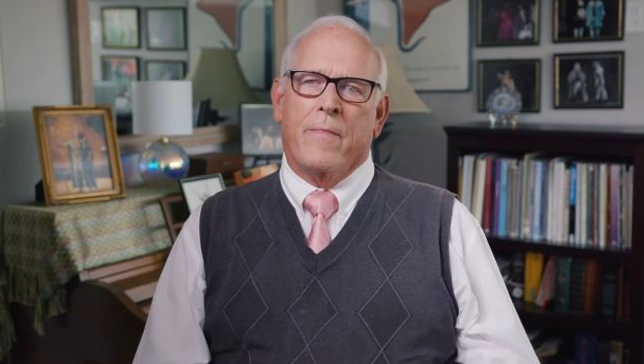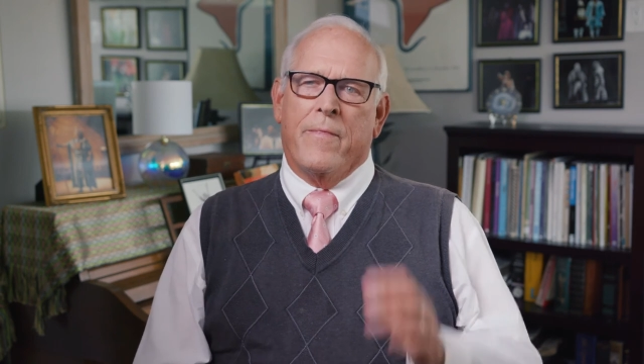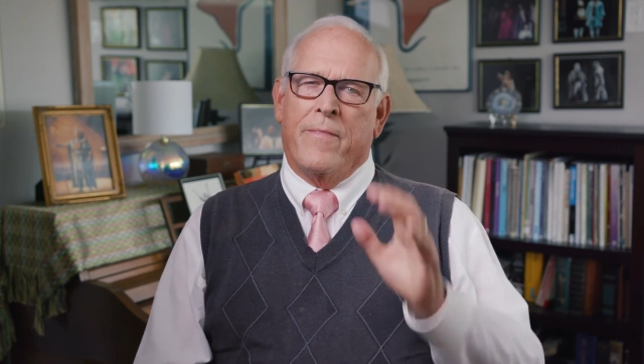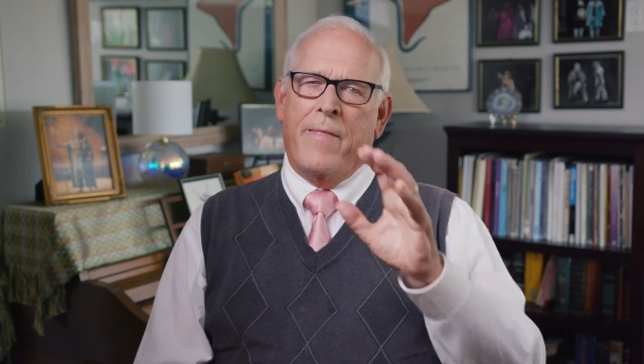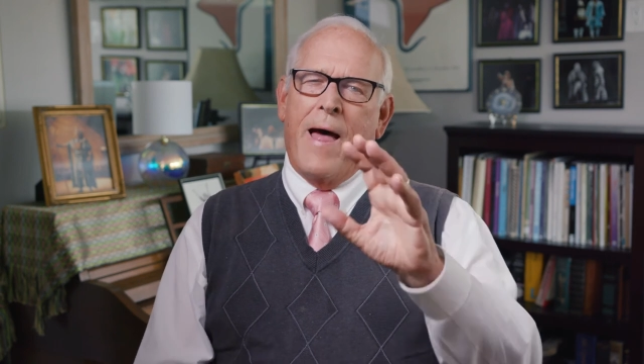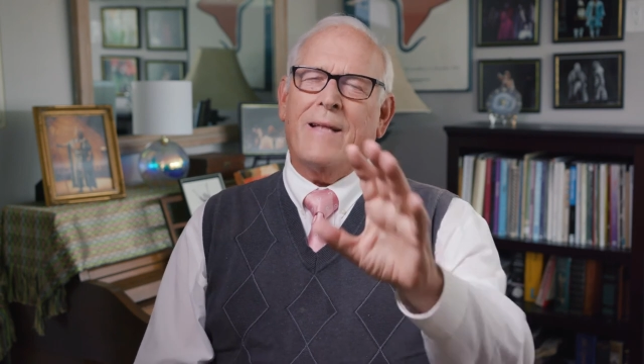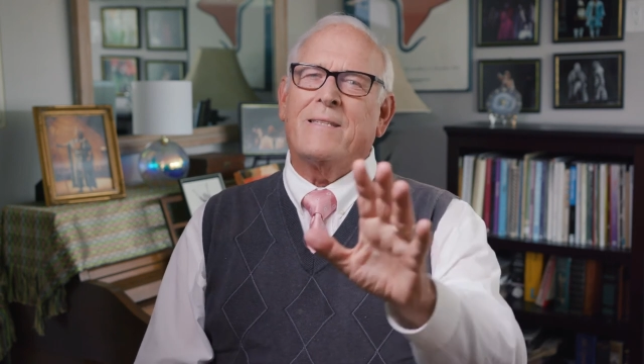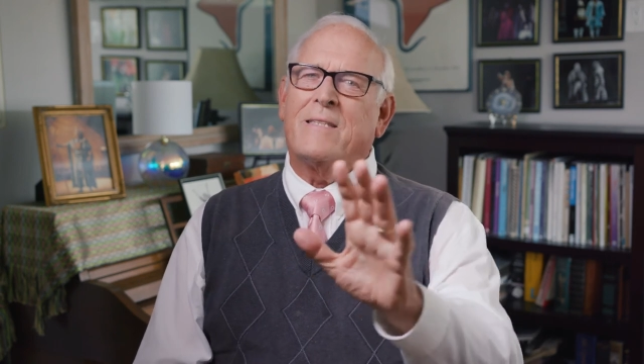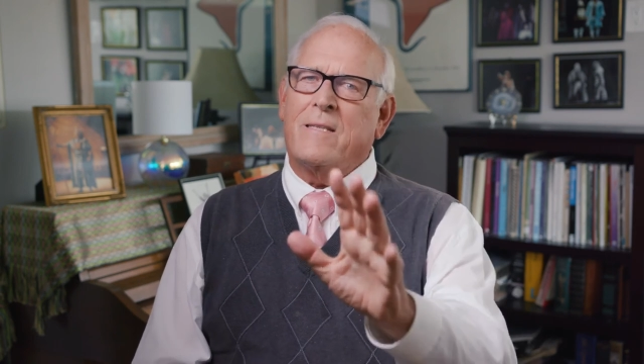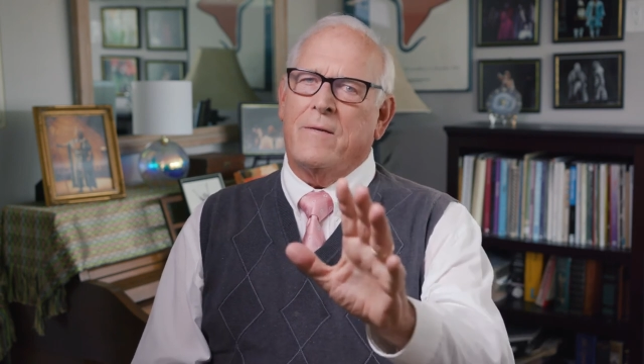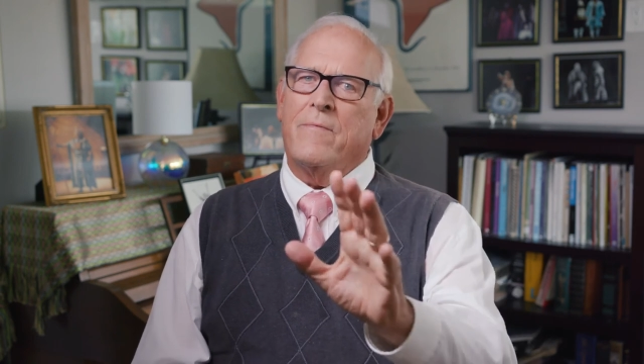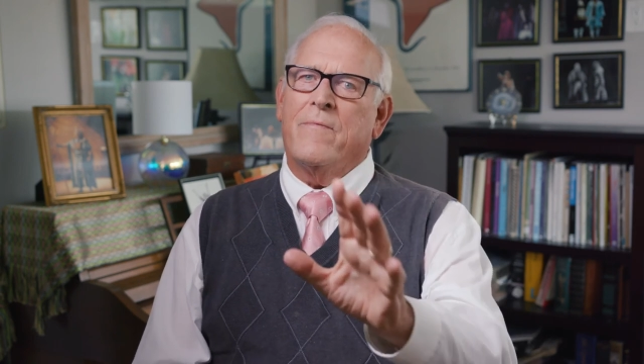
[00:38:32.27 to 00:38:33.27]

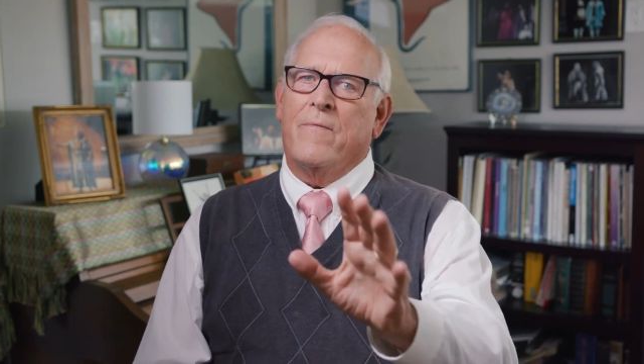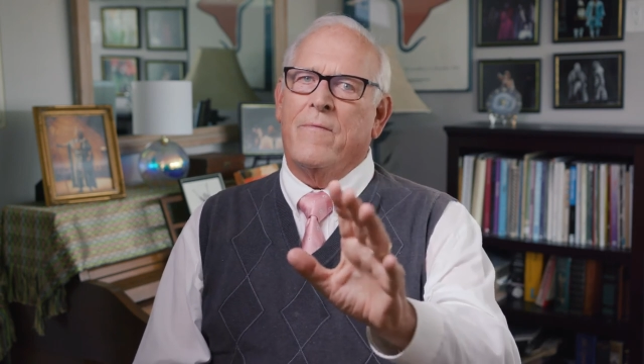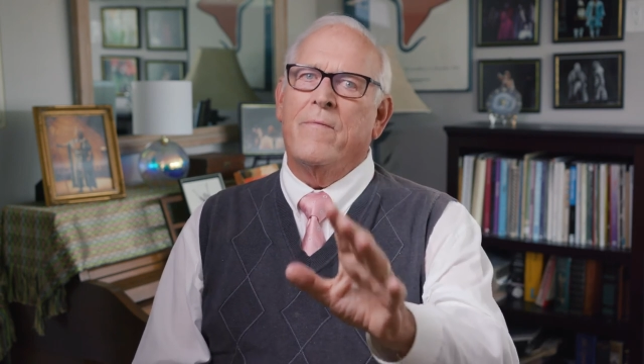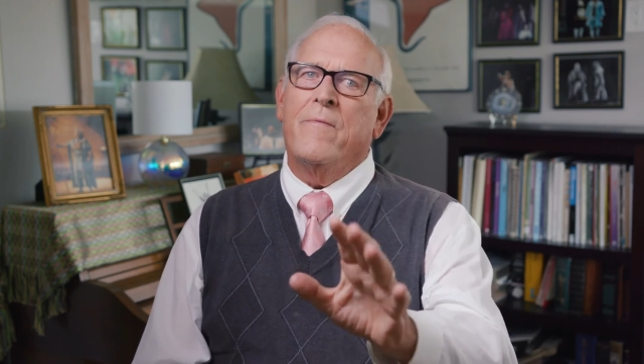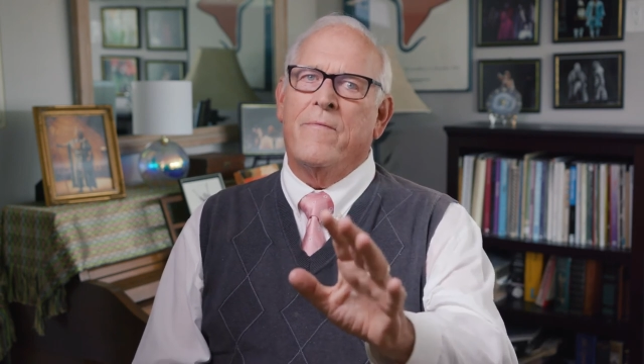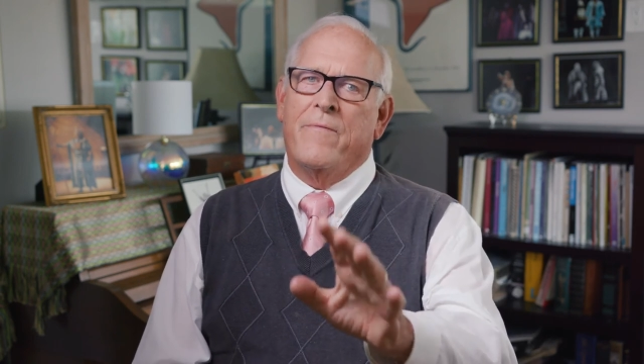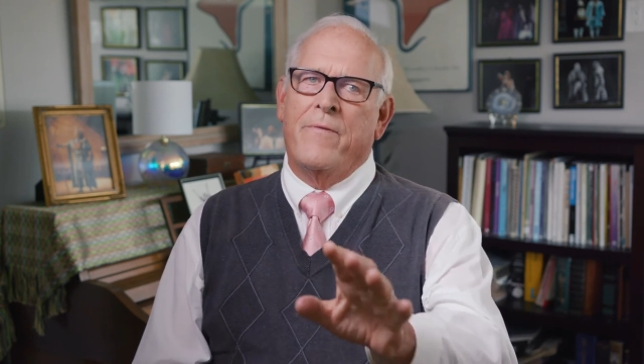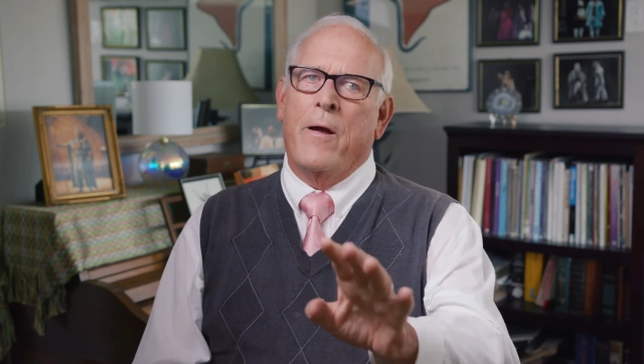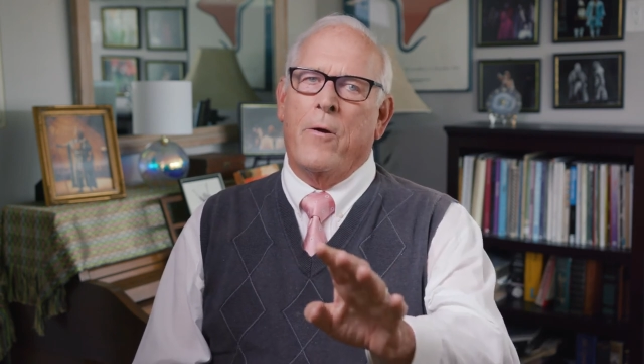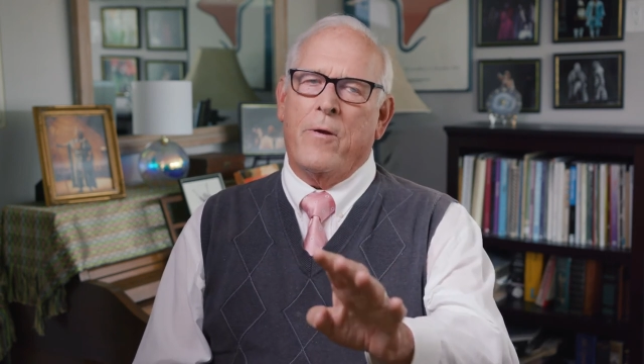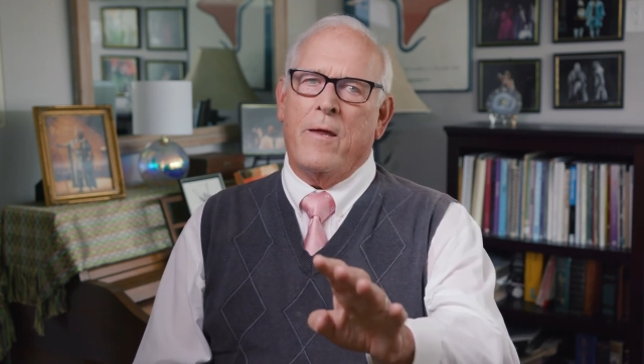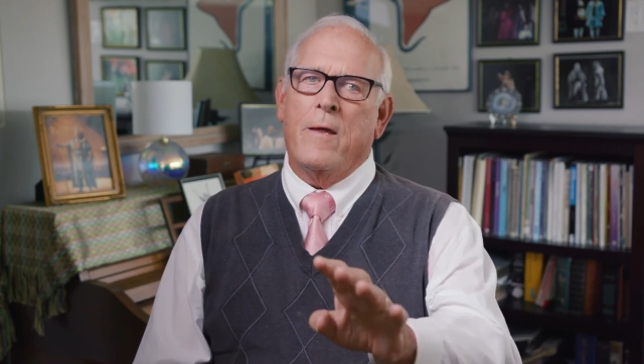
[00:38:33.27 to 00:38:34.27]
That's
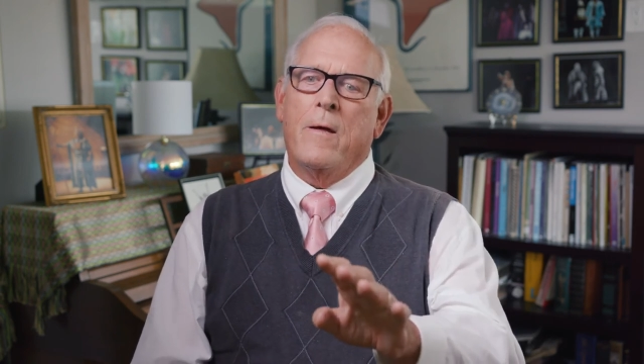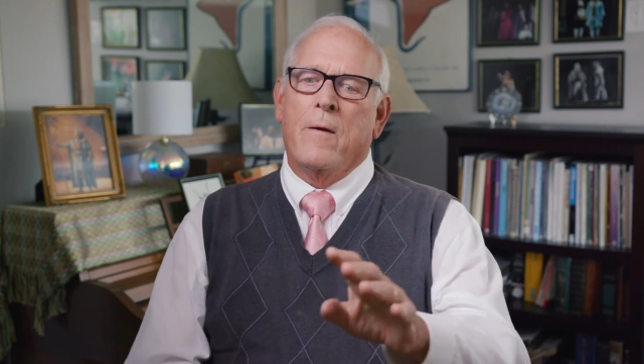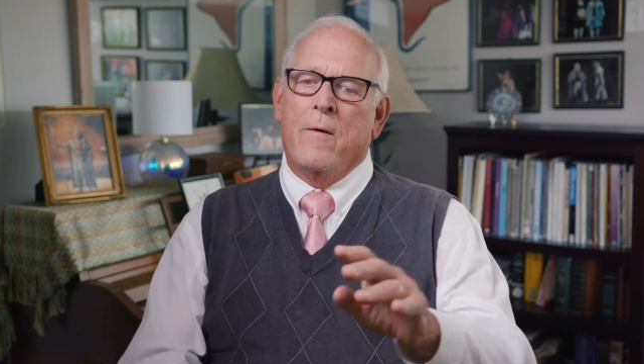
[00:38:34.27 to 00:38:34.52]
Verdi.